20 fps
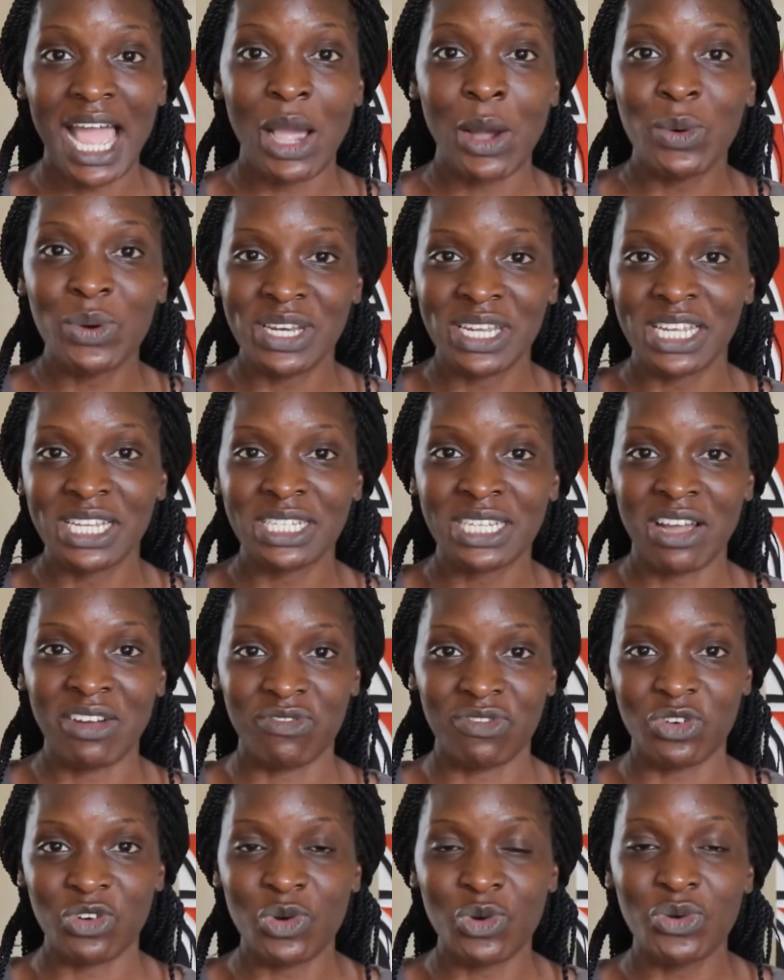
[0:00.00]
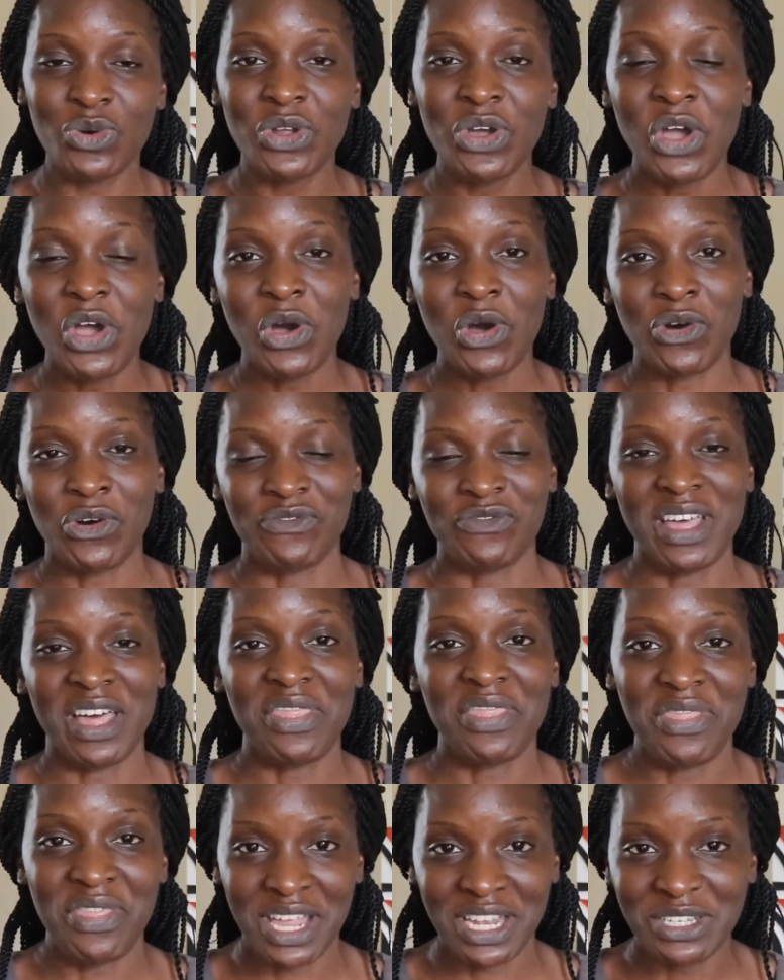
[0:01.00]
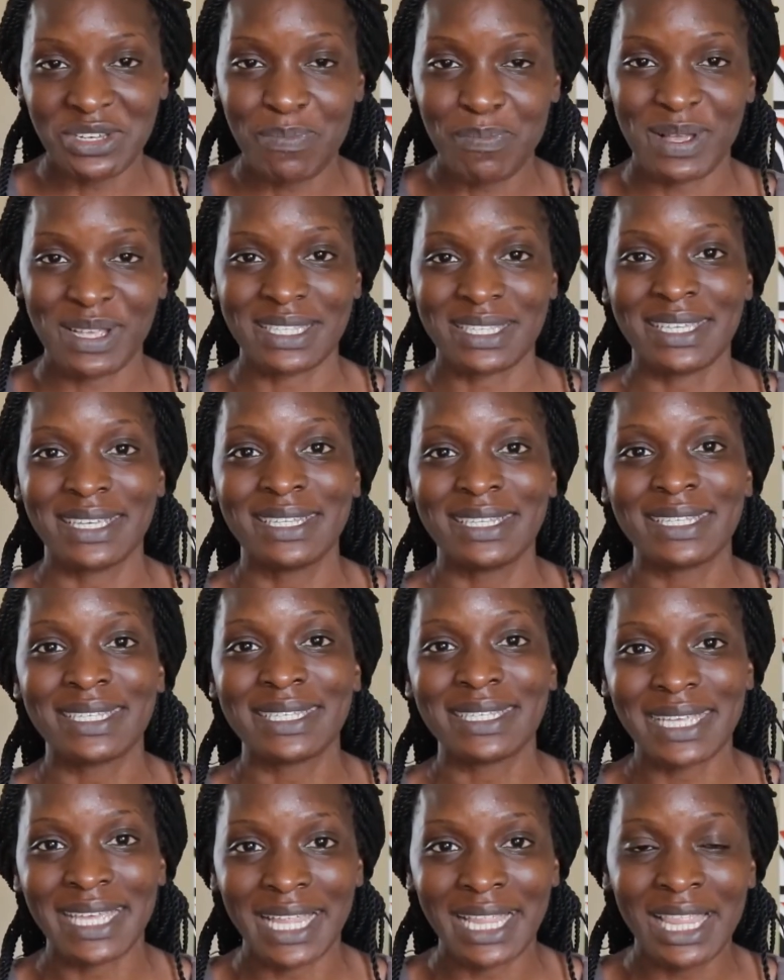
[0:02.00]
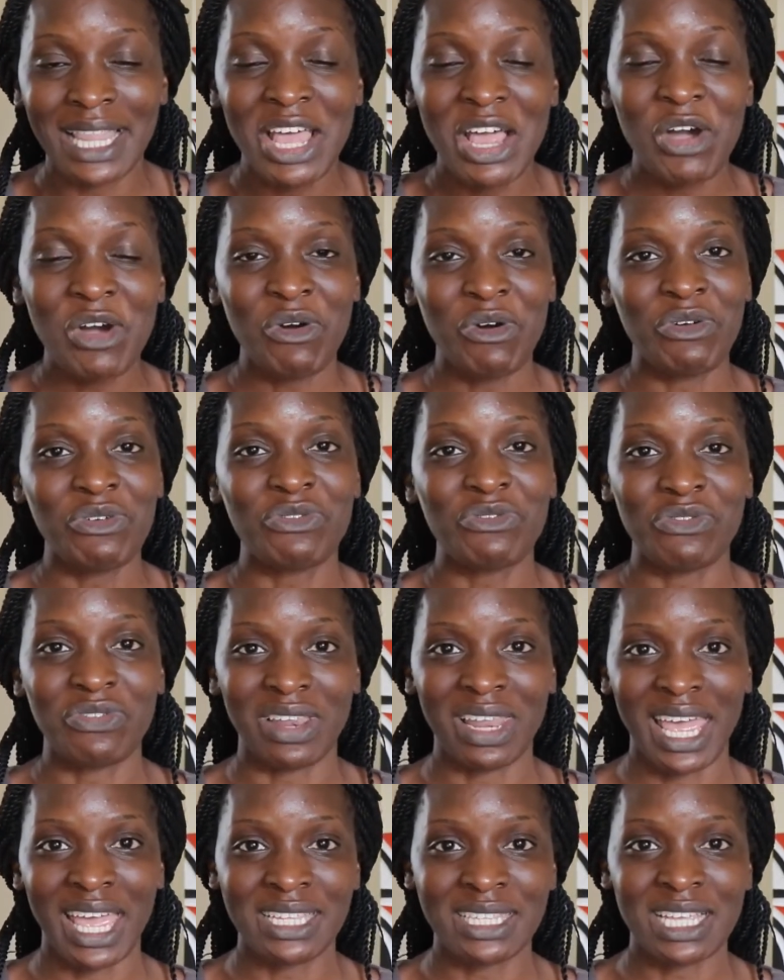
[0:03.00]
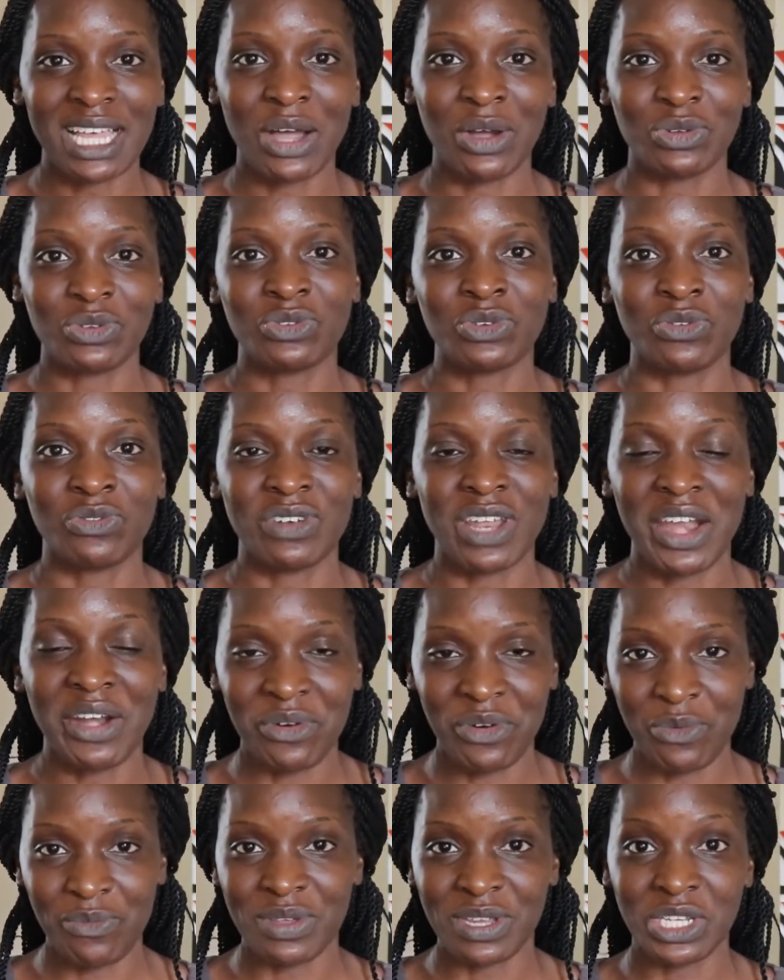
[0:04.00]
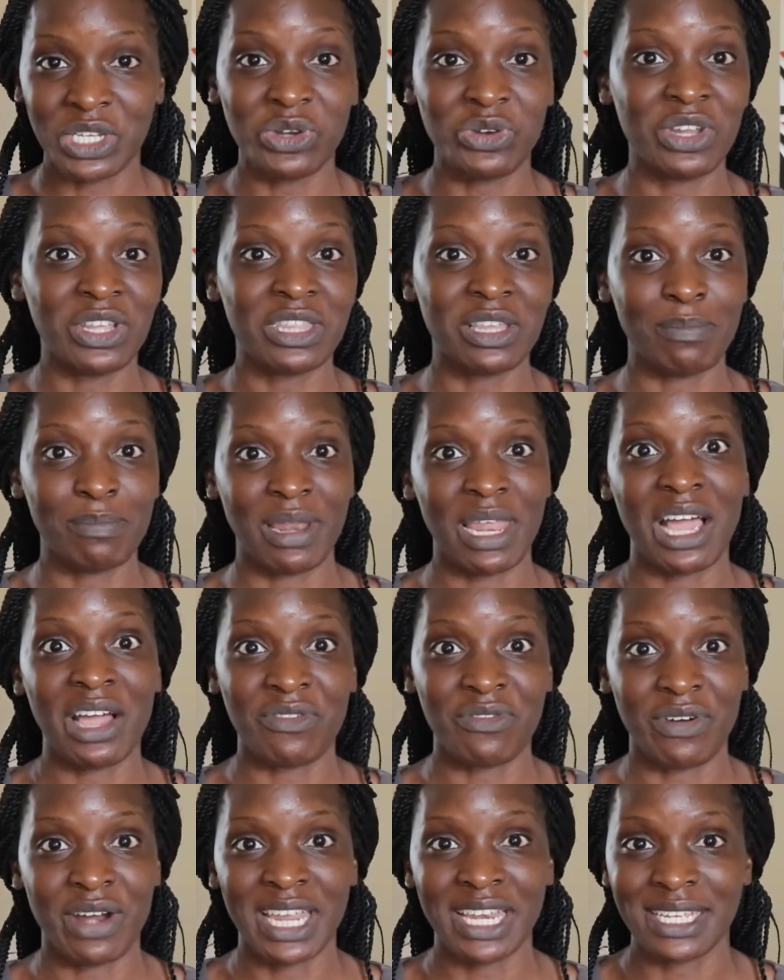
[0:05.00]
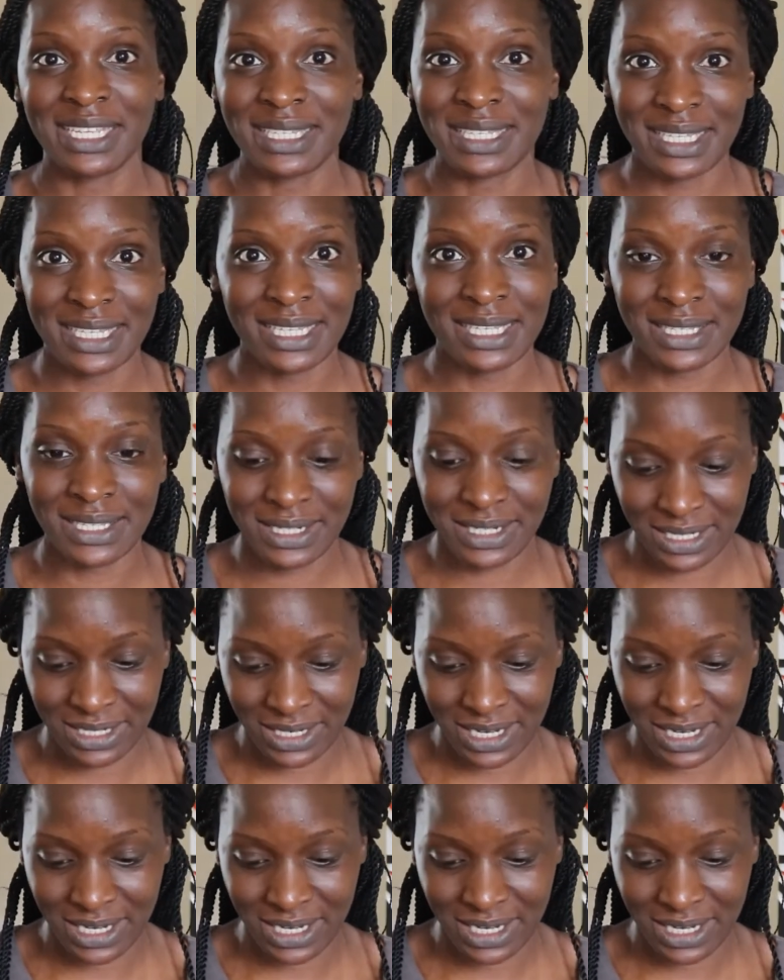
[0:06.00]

I wouldn't have known of their 30% sale on flights out of Nairobi during the Black Friday season.